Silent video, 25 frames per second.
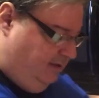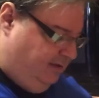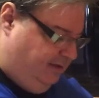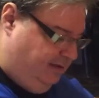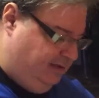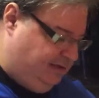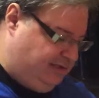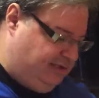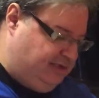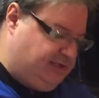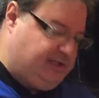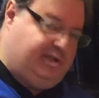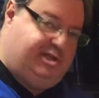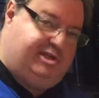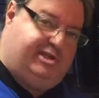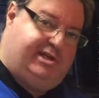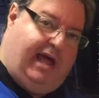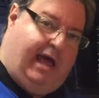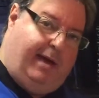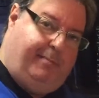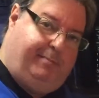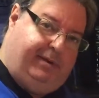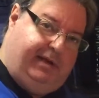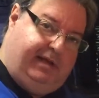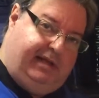this is a
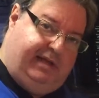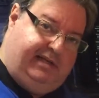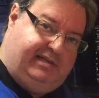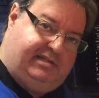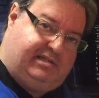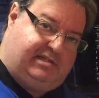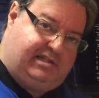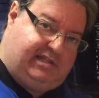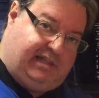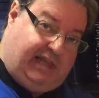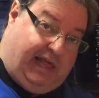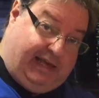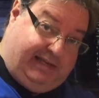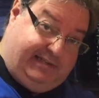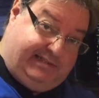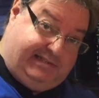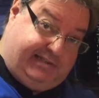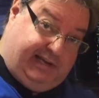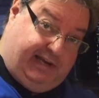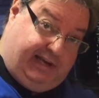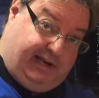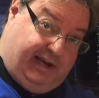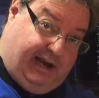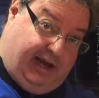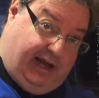Japanese
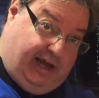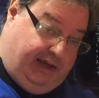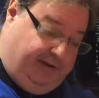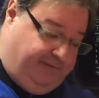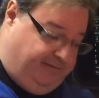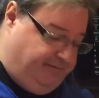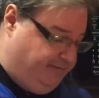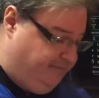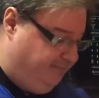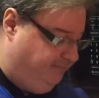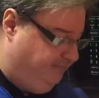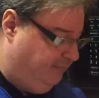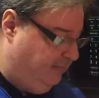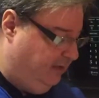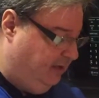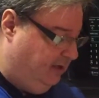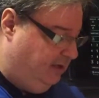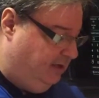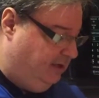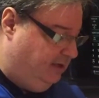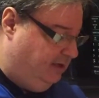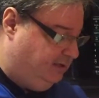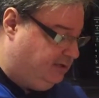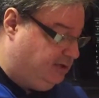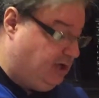slicing knife.
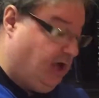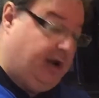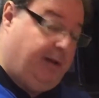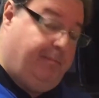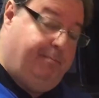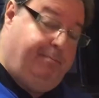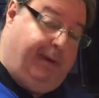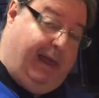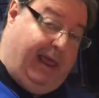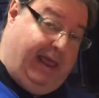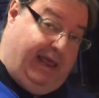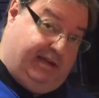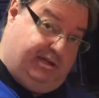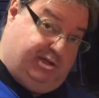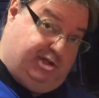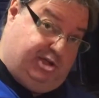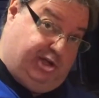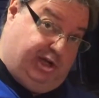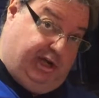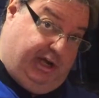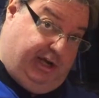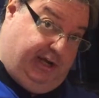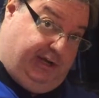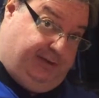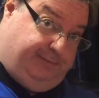It's called a
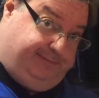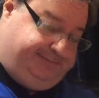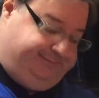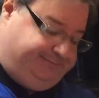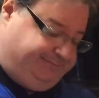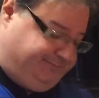banshee.